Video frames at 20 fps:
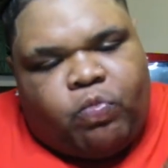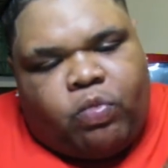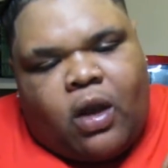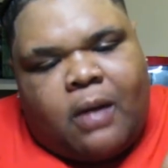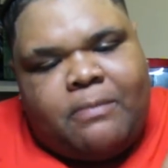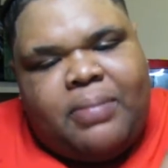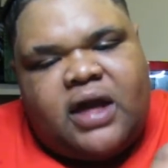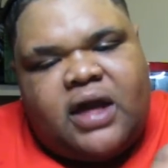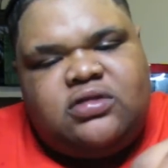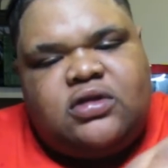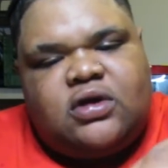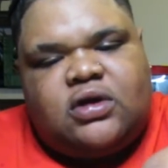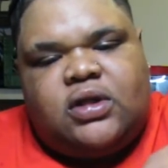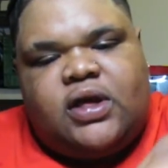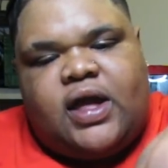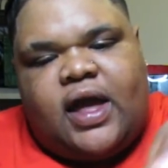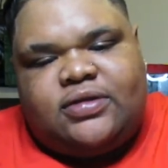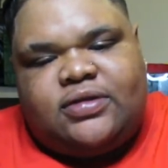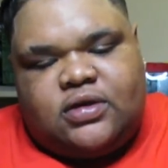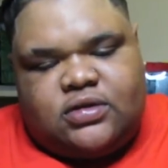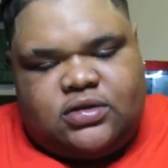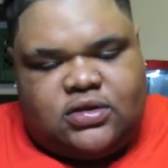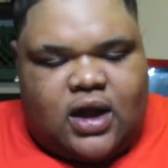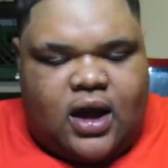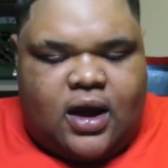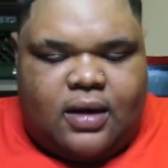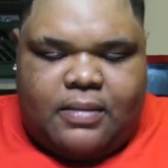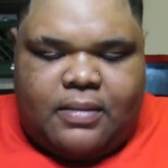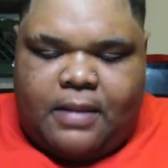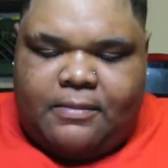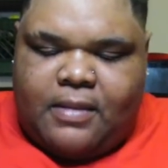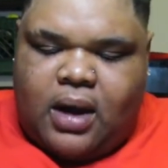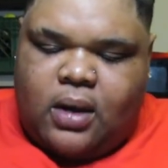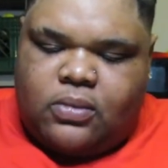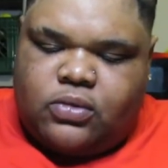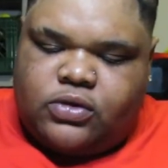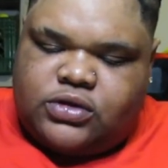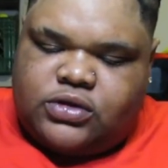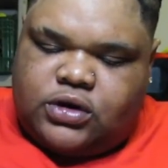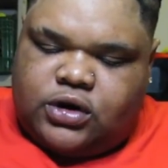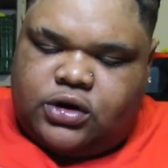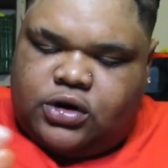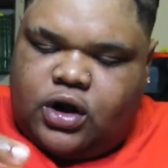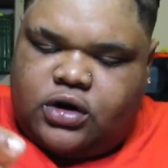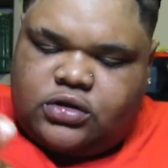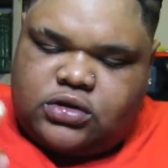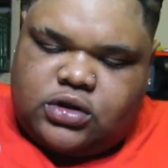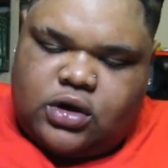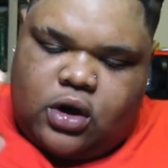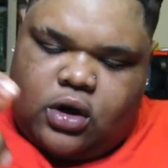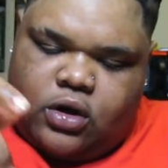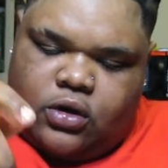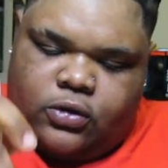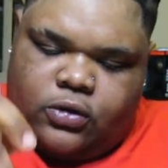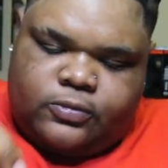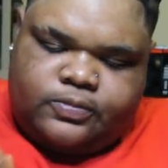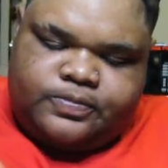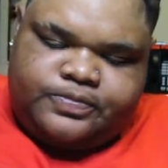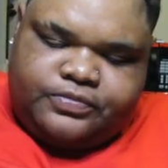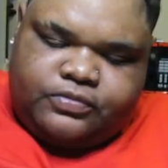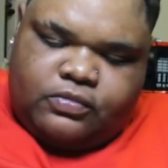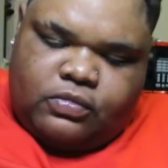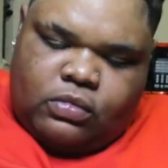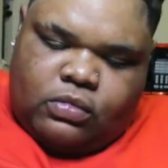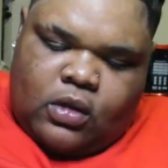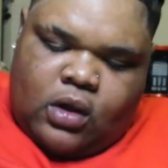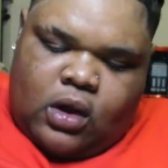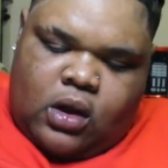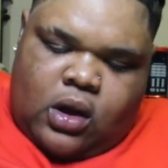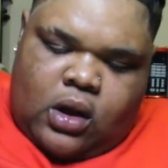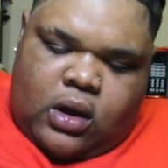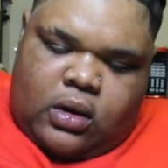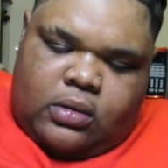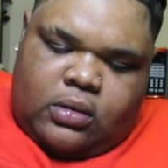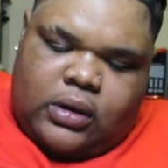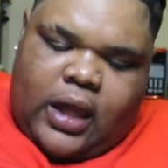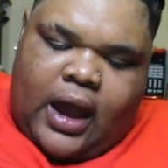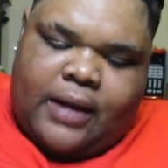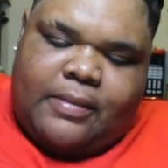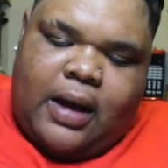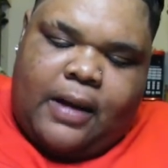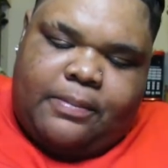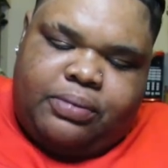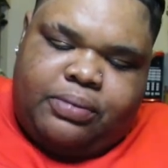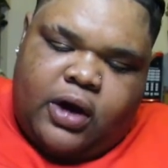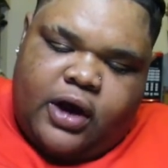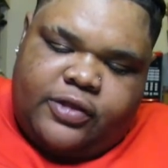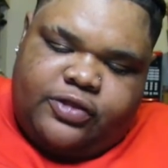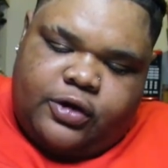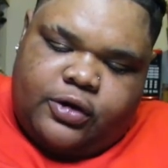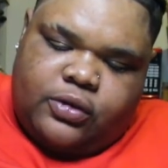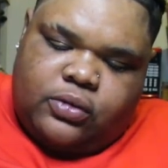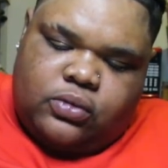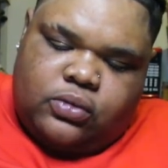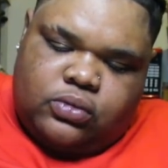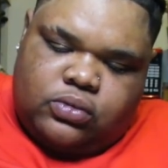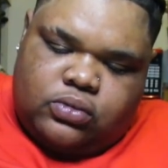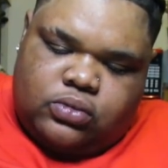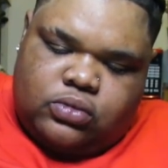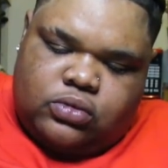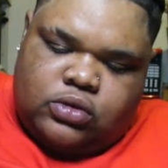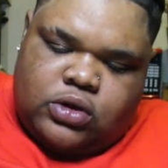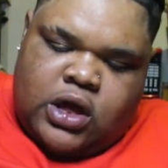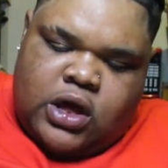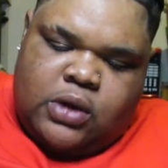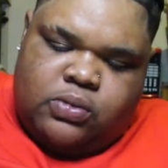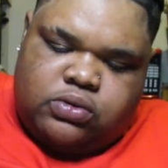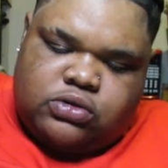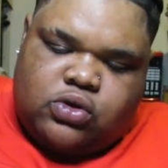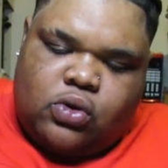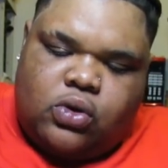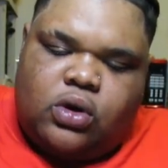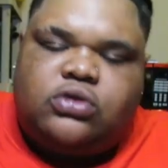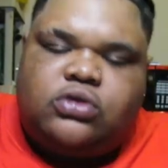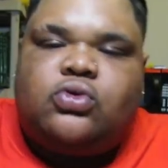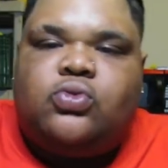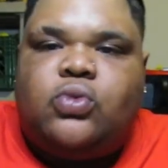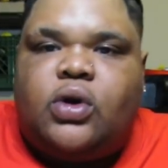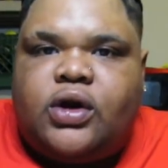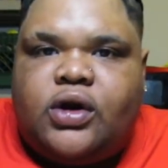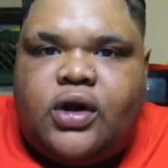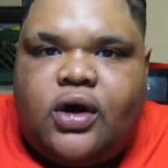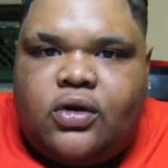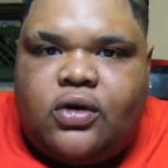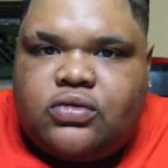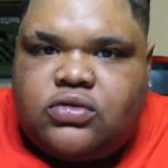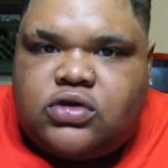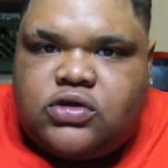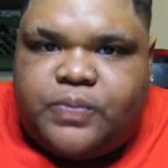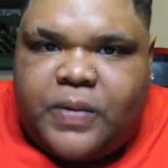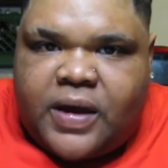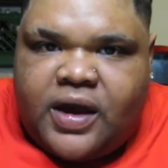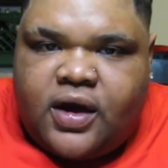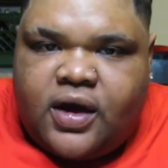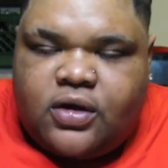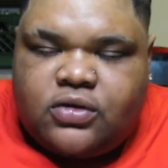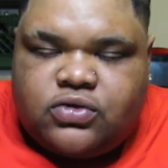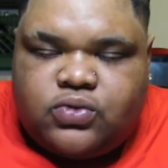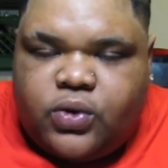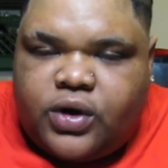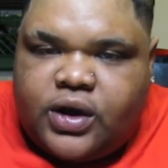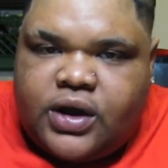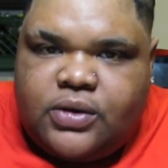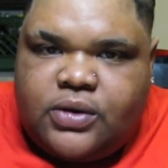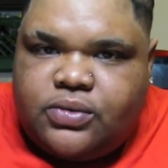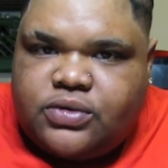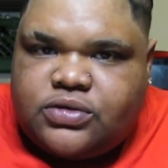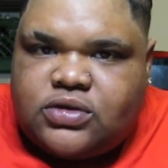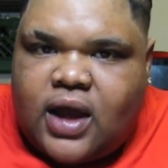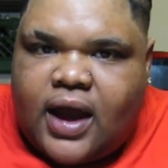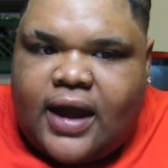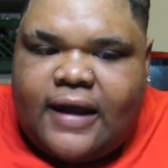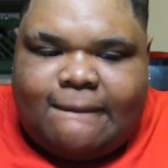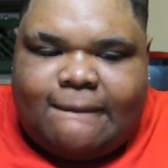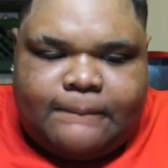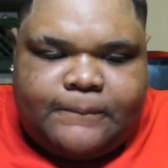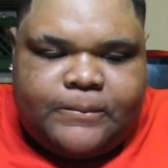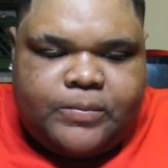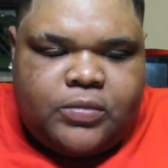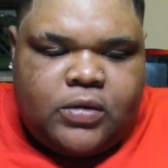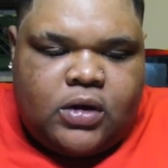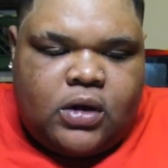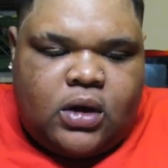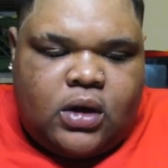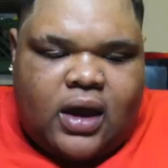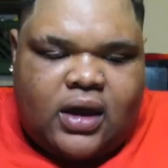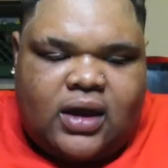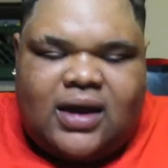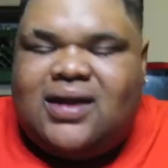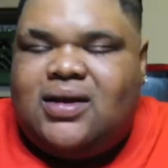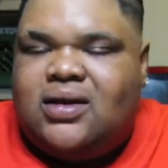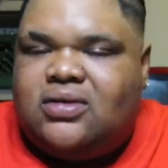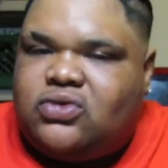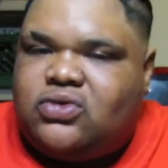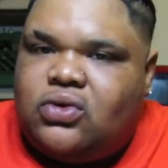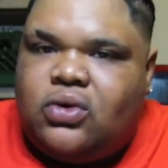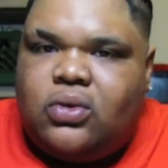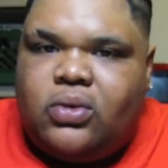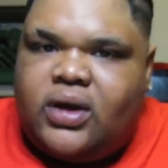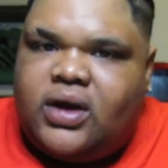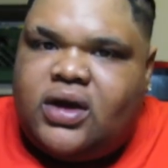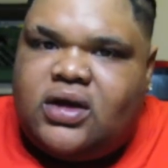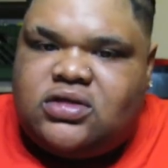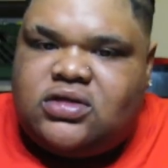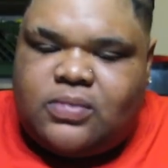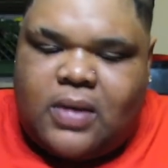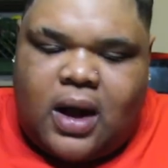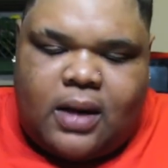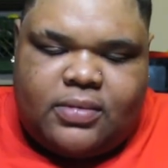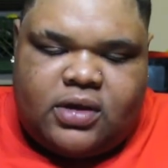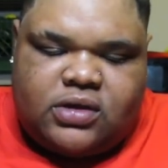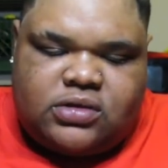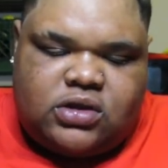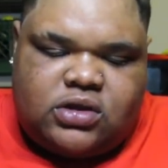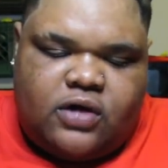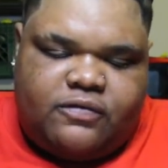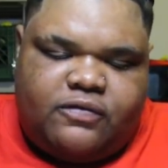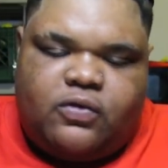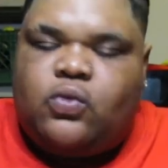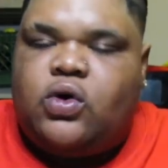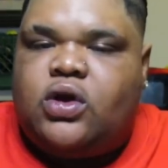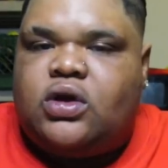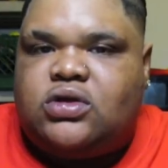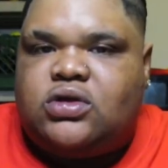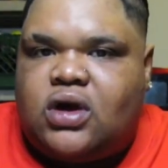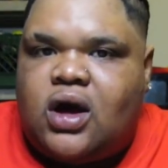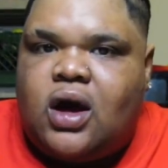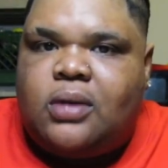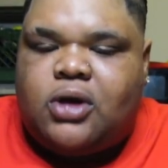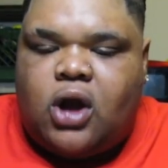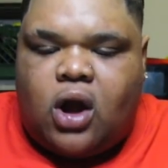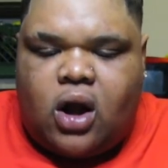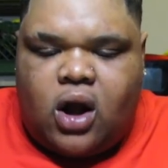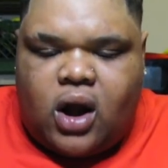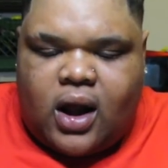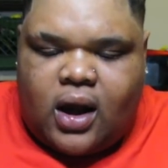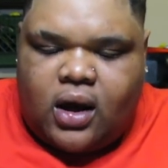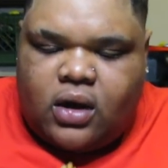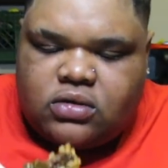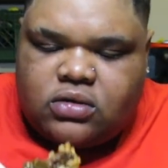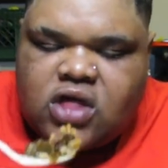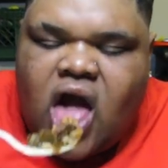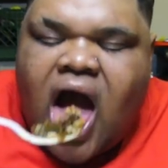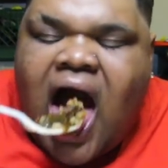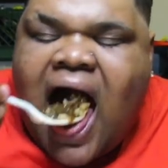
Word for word: basically at this time, my mom was in a nursing home. Like my brother, he was going through one of those spells where he was like getting into it with his mama and stuff and wanted to come to our house.